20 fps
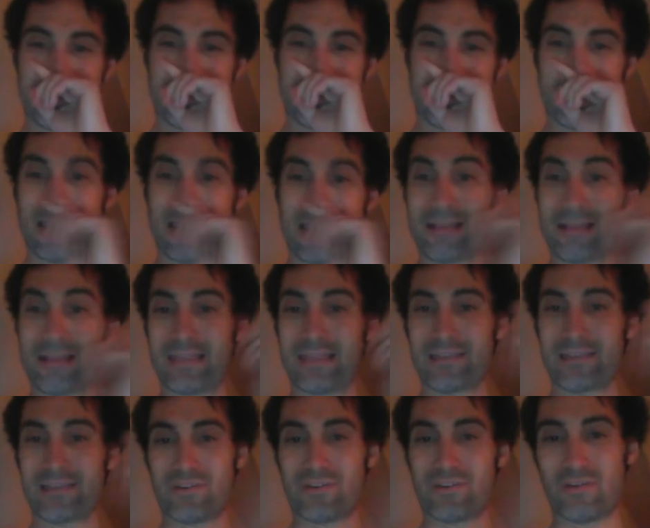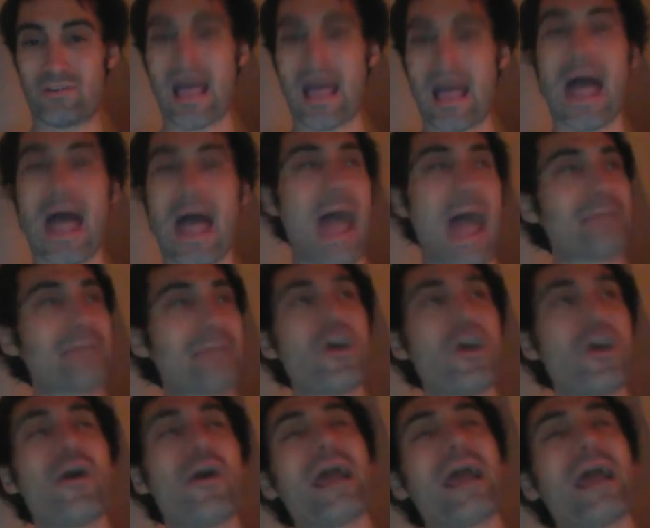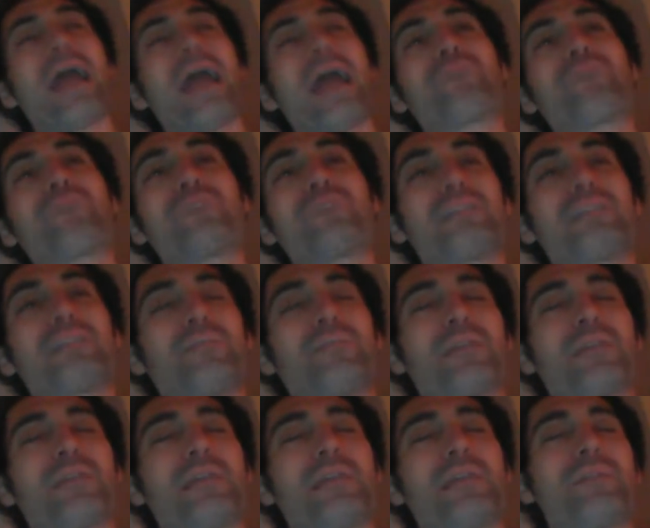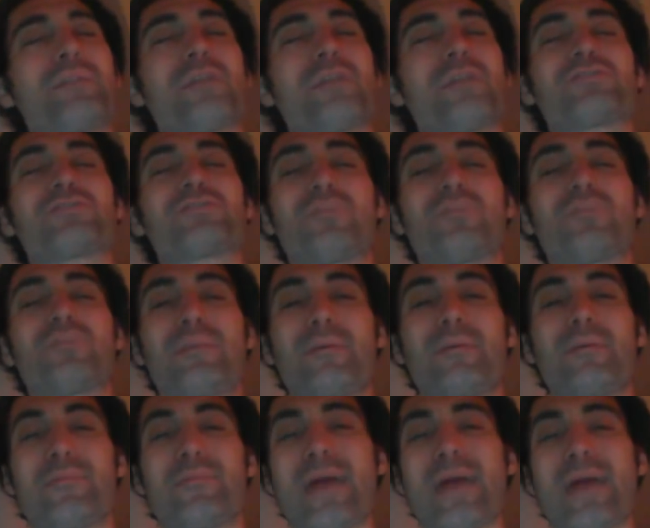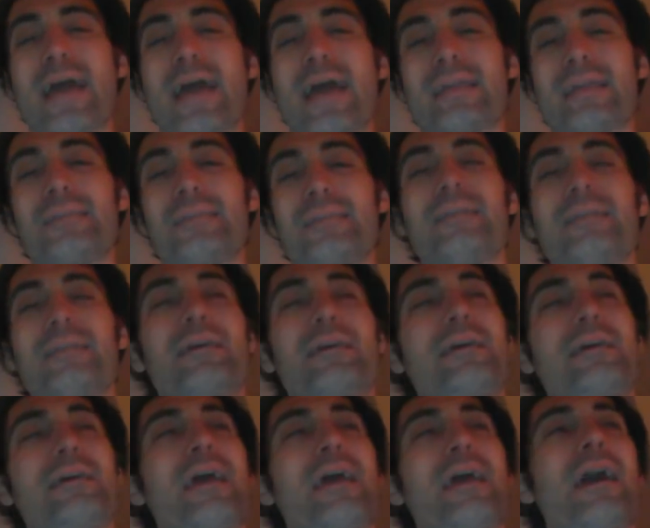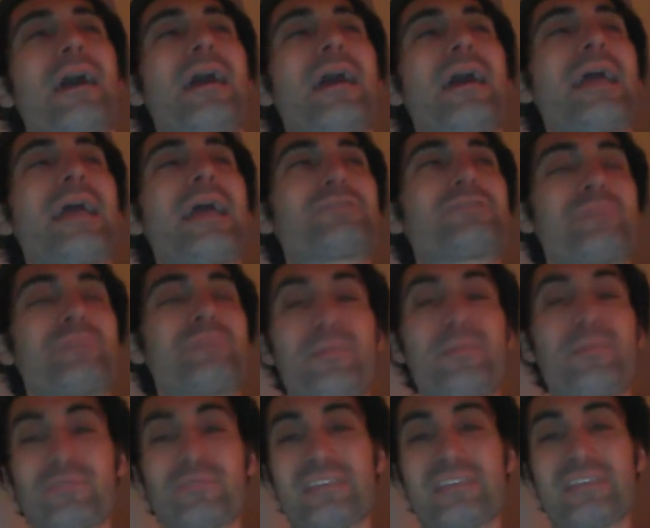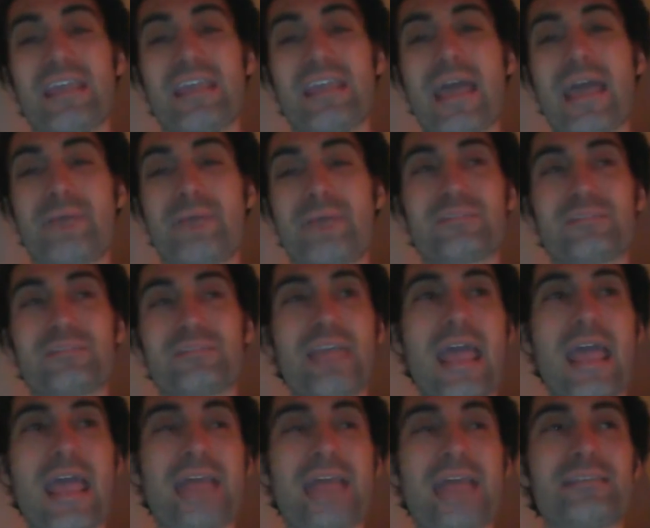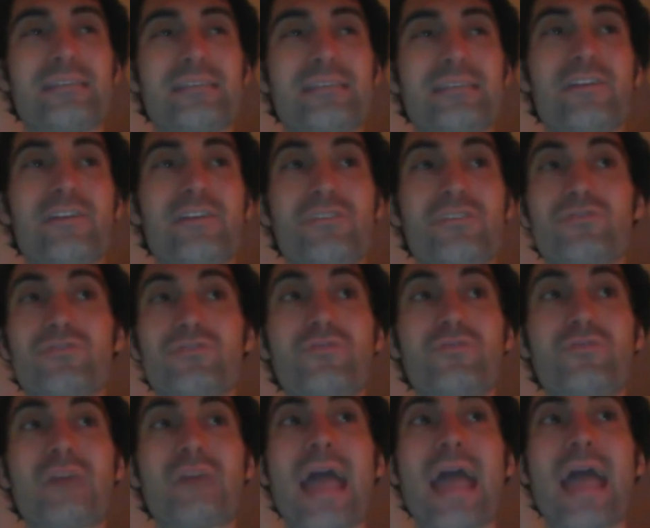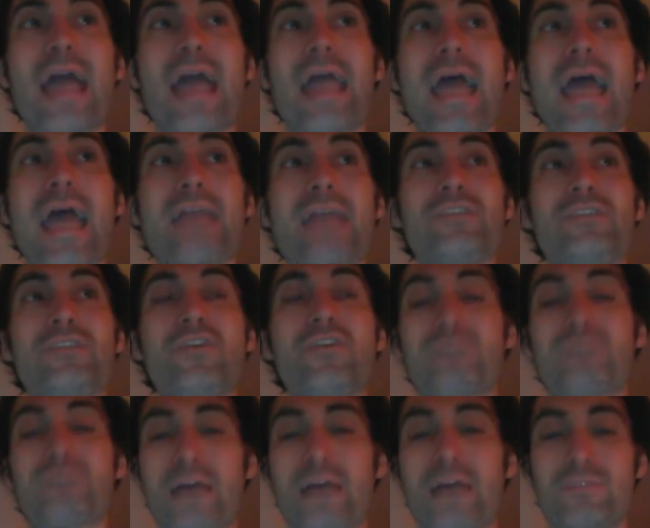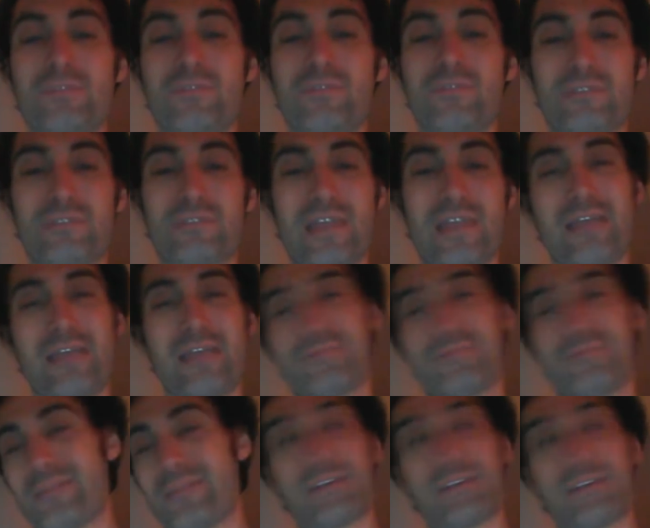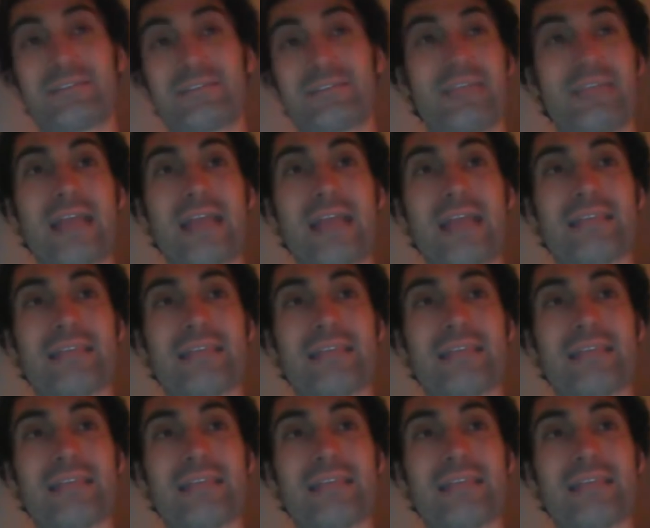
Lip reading: and things will, I know, I really want to email so many people back and answer people's DMs. And to tell you the truth, I had no time to do it today. I sent a